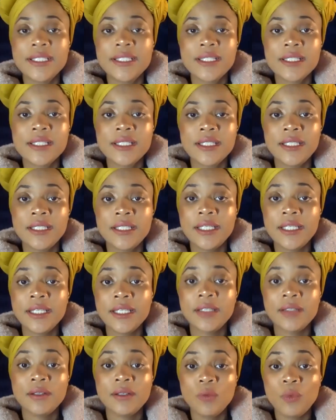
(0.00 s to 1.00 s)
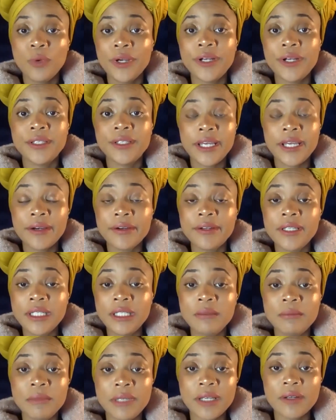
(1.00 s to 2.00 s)
is again where their
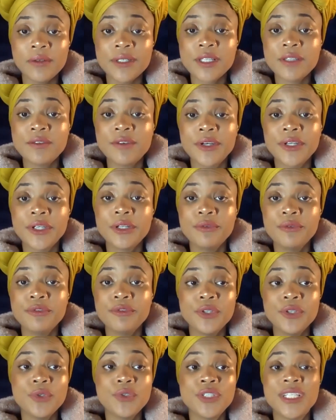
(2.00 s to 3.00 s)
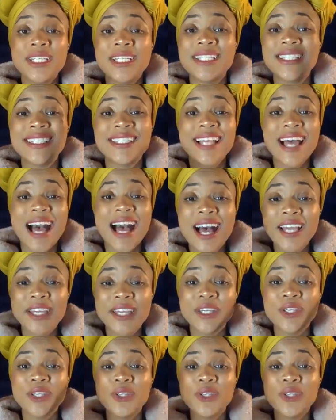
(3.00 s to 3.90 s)
email is very confusing. It's not